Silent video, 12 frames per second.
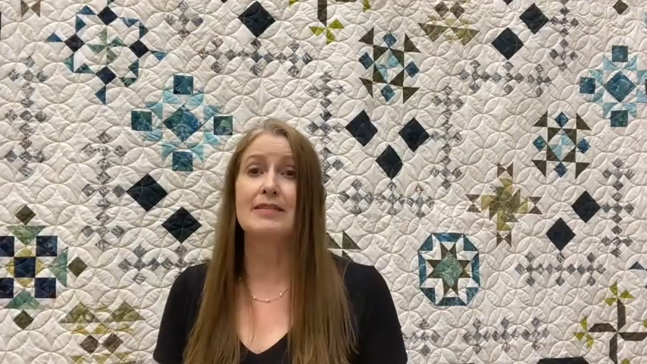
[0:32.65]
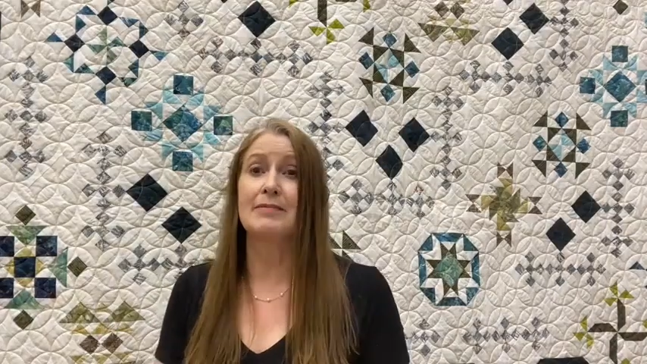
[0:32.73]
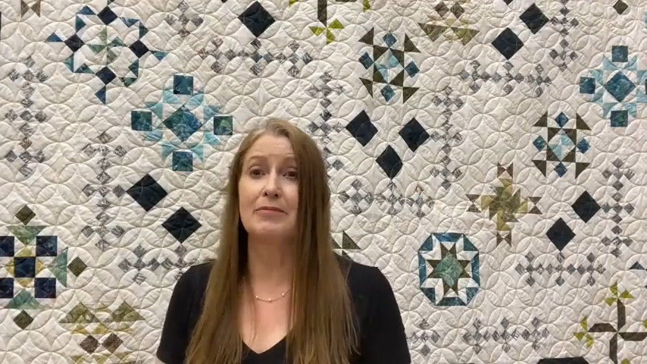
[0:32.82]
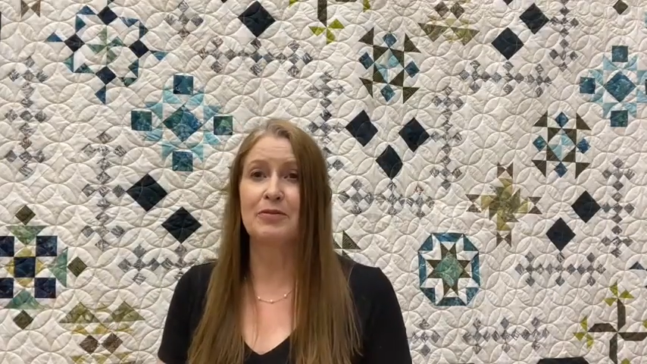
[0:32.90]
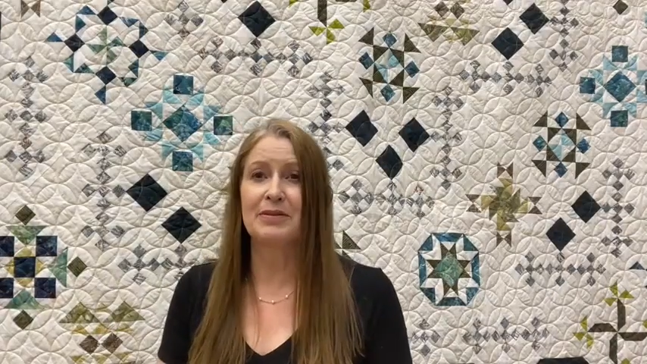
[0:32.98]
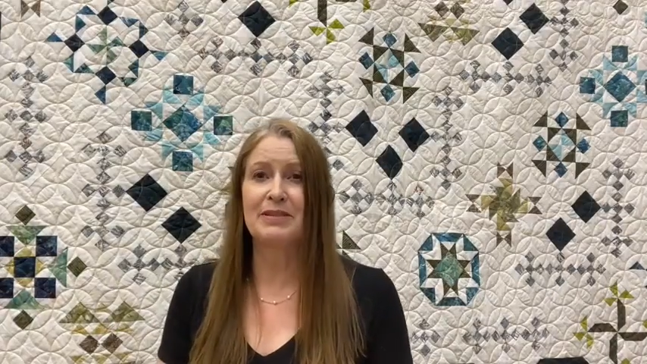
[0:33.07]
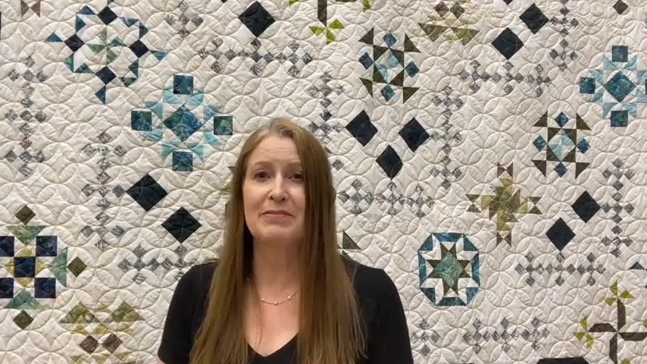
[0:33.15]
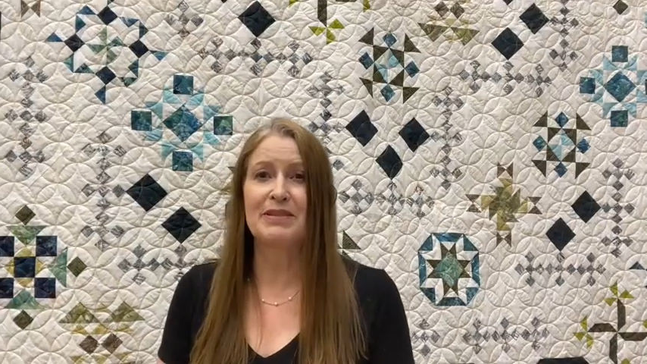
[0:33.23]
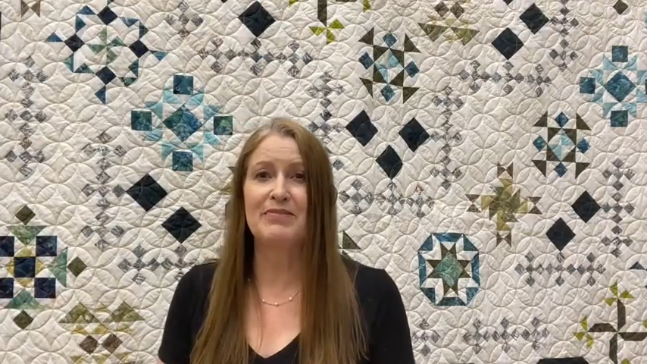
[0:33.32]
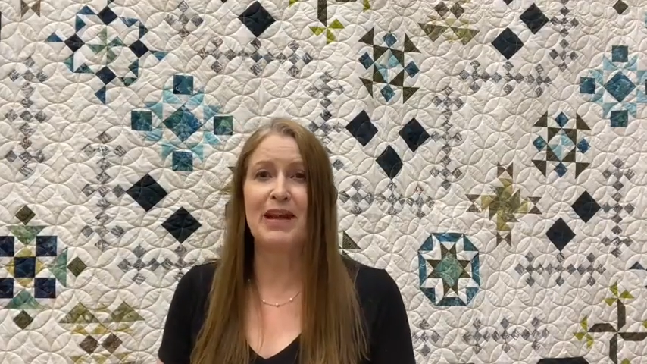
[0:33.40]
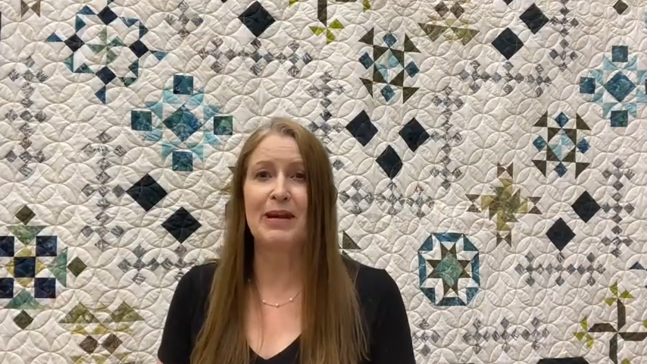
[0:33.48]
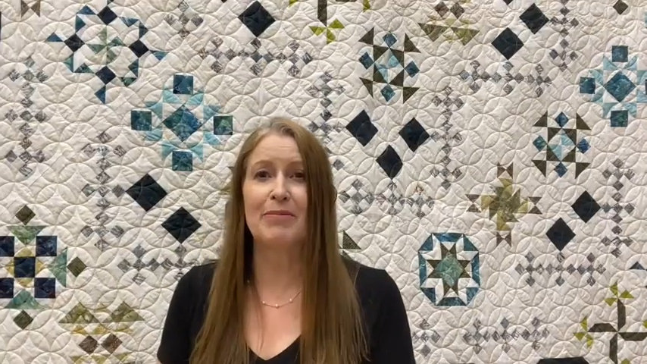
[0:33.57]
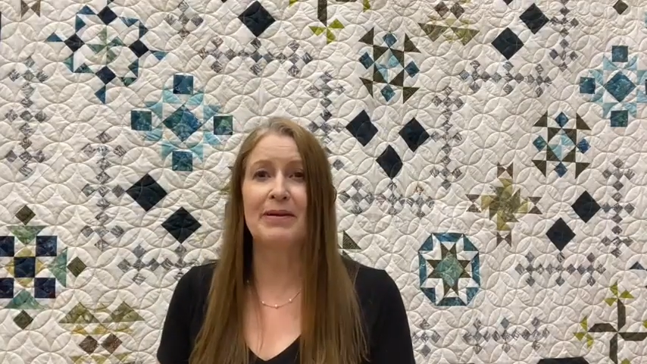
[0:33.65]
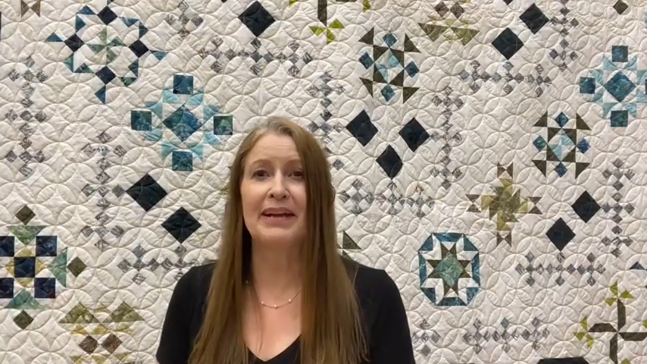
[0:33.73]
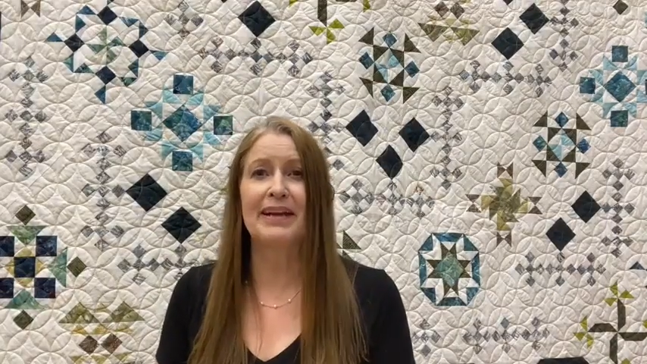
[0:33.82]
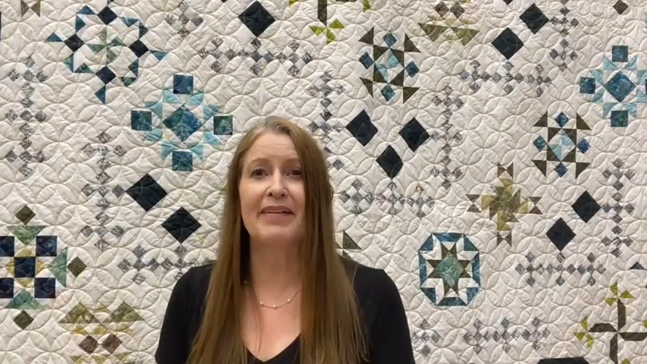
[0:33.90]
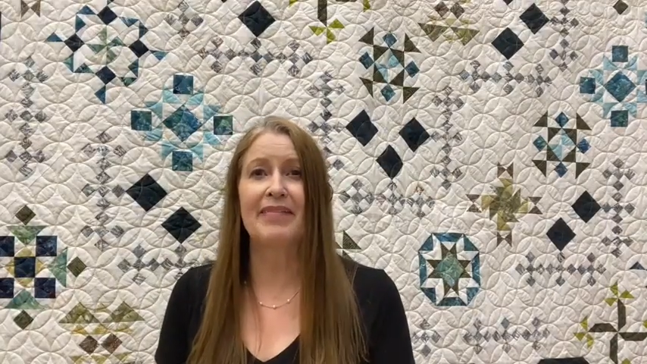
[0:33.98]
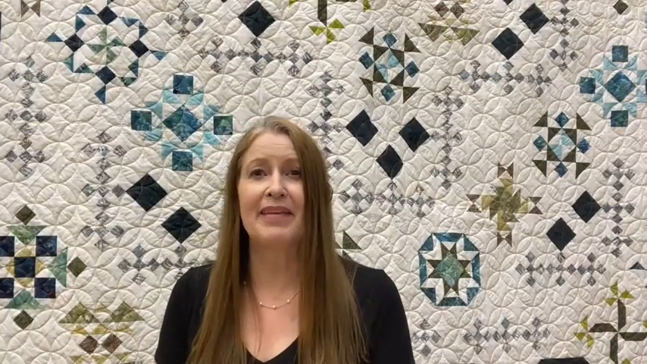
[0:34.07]
some Christmas fabric
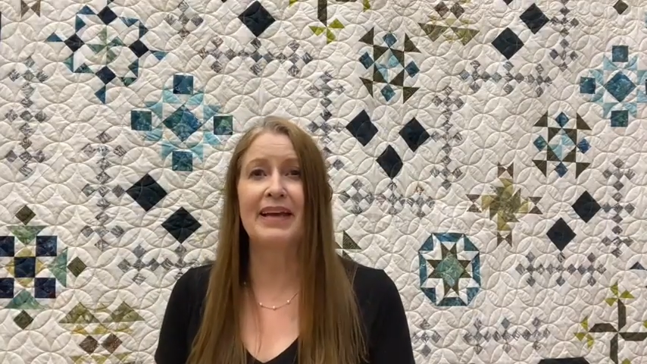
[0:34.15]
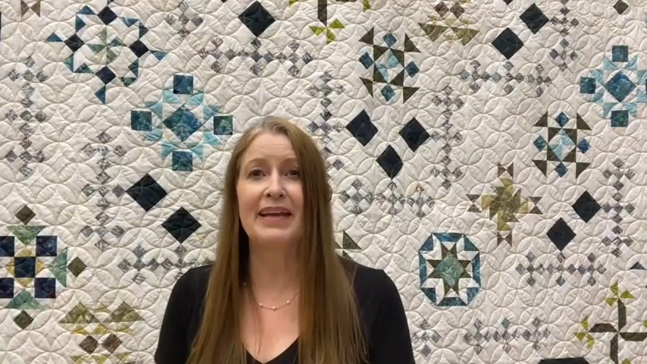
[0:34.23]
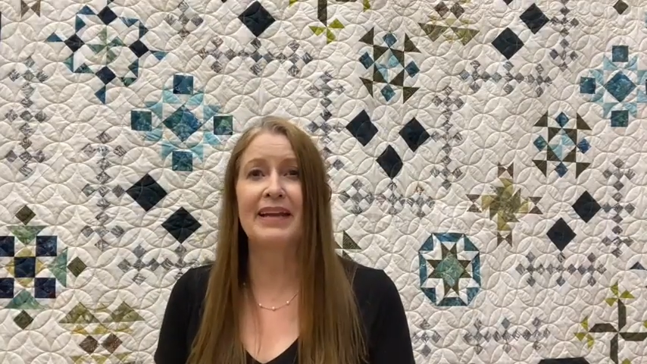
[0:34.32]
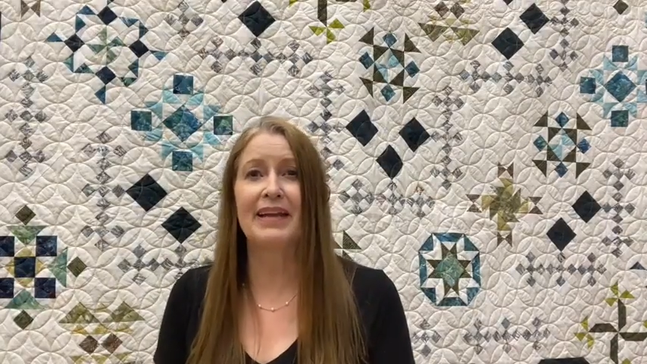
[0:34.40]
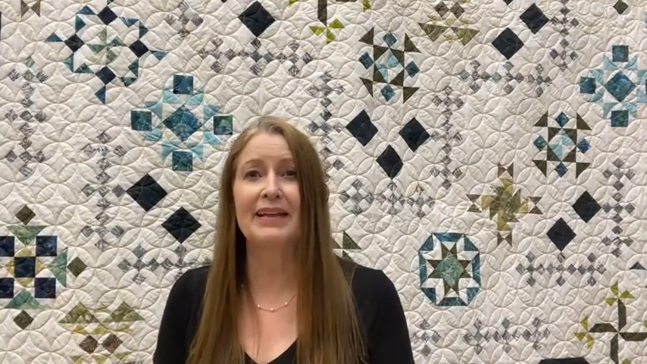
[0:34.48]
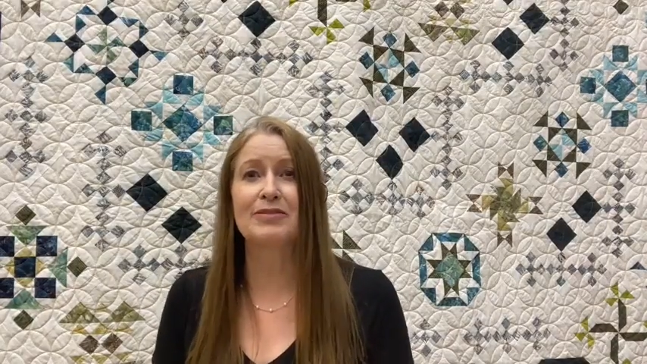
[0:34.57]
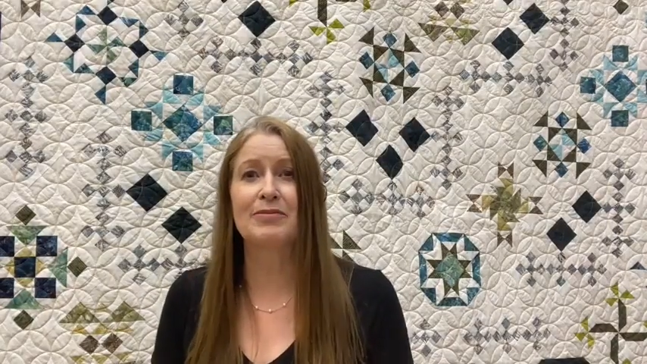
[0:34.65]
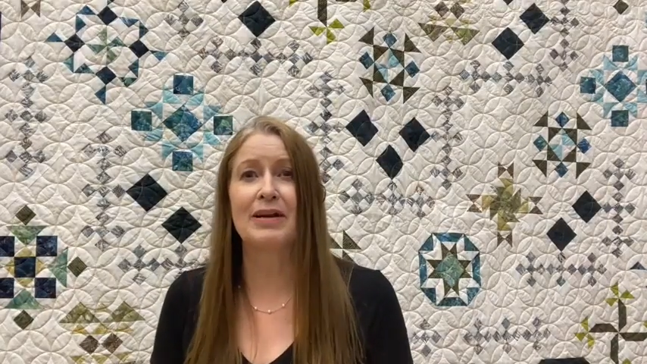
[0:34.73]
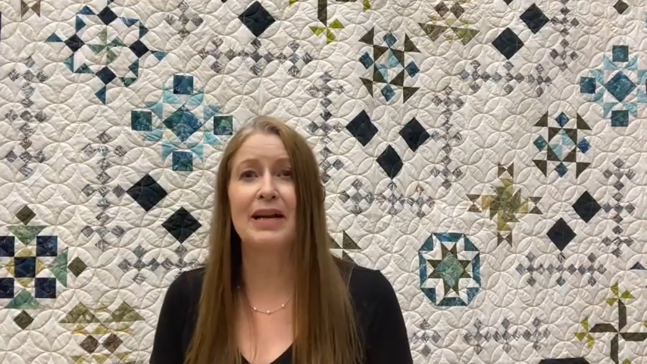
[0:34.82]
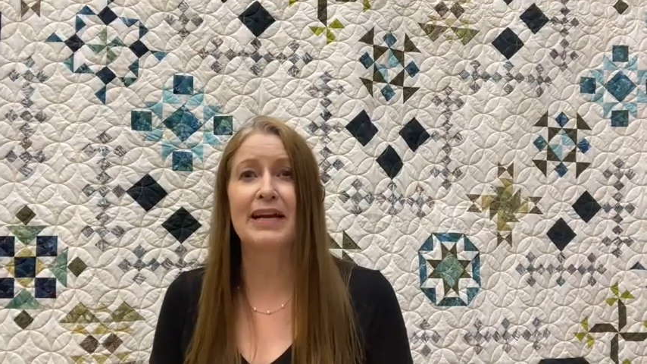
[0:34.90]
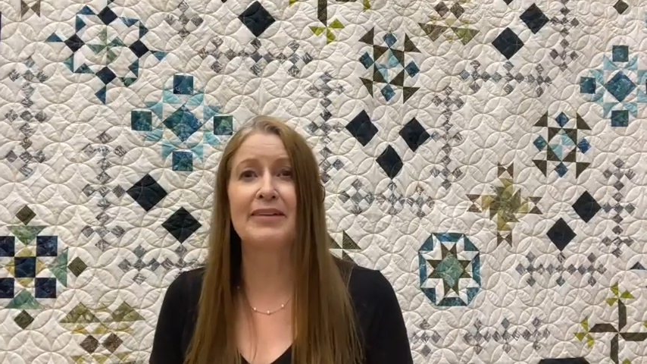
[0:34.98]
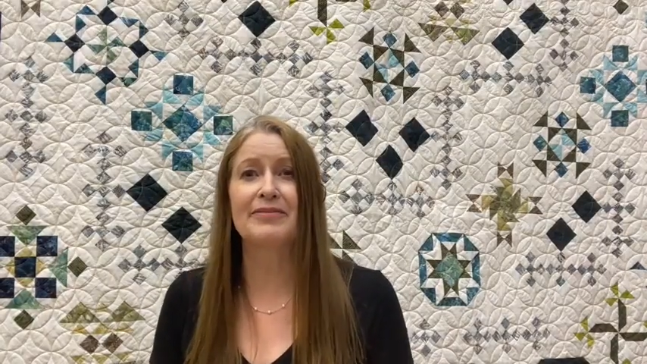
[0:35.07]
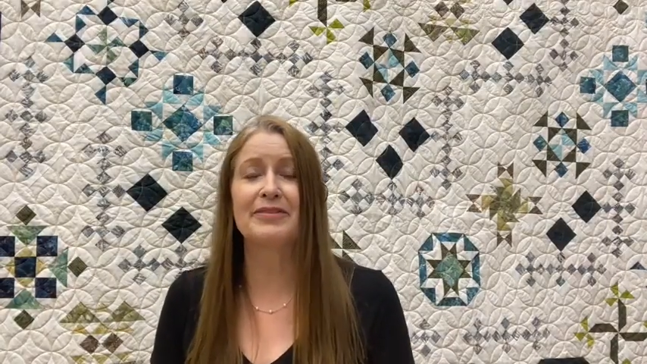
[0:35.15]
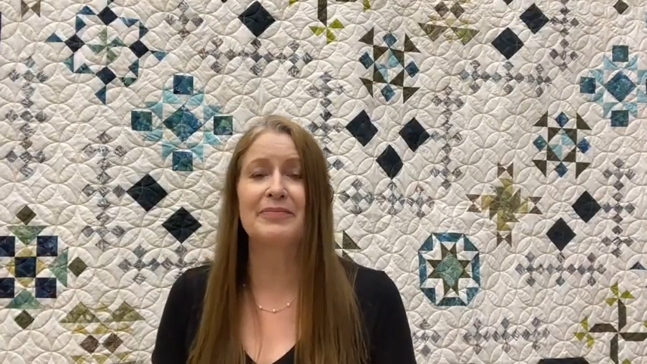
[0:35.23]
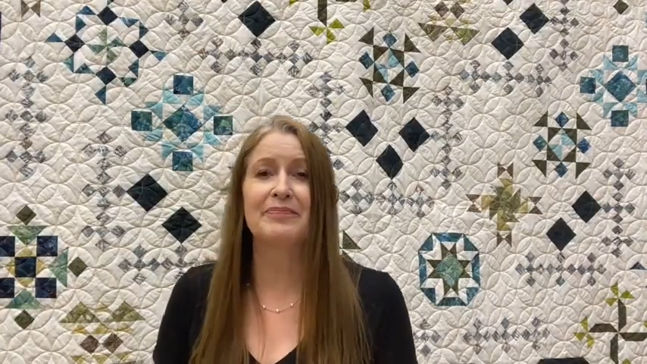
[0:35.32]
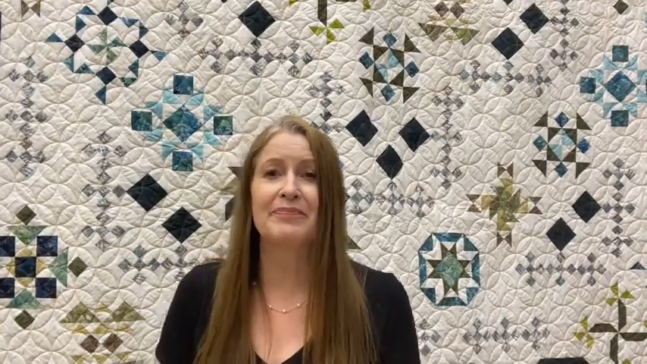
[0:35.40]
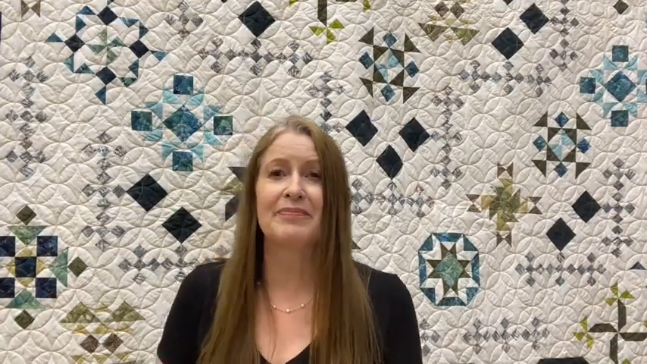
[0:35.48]
that has arrived.